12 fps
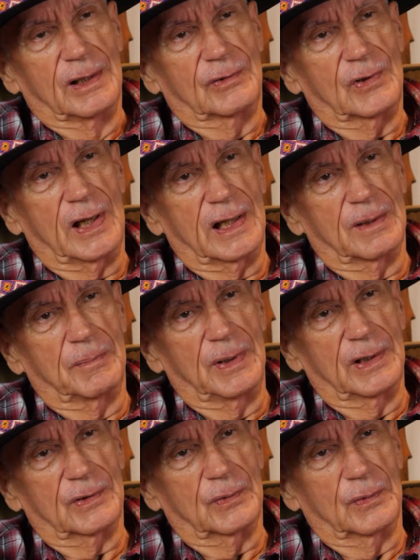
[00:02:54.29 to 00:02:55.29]
try to
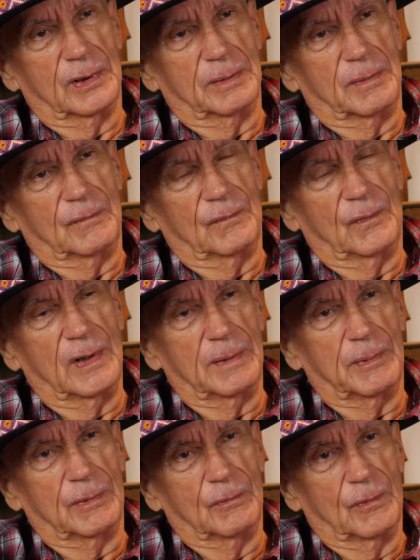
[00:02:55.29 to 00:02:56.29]
mess with them and
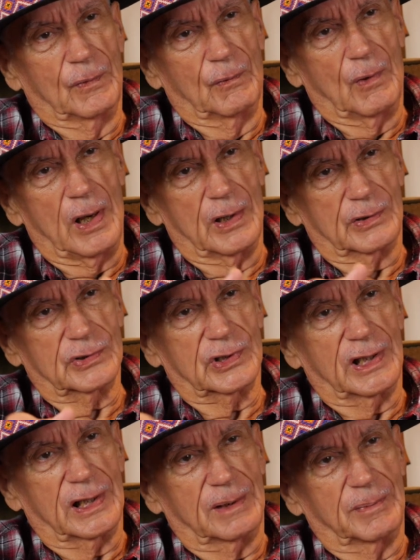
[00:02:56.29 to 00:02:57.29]
flipping rocks
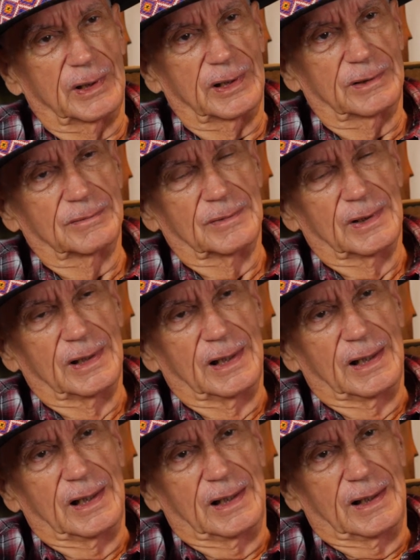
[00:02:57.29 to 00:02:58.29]
at them
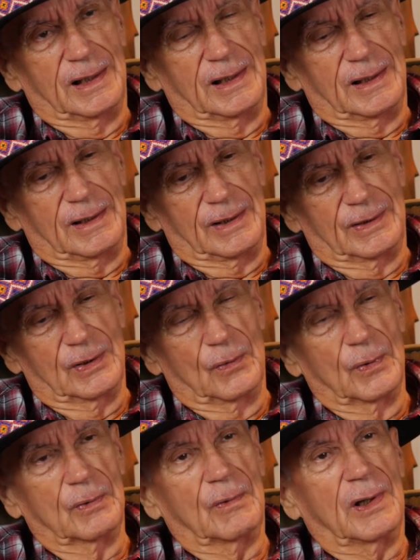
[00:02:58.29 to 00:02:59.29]
and
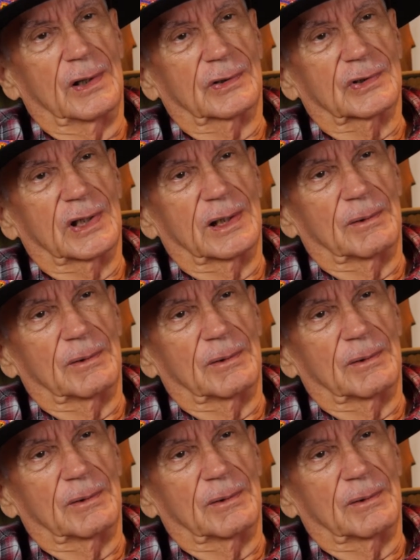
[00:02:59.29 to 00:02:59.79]
throwing rocks at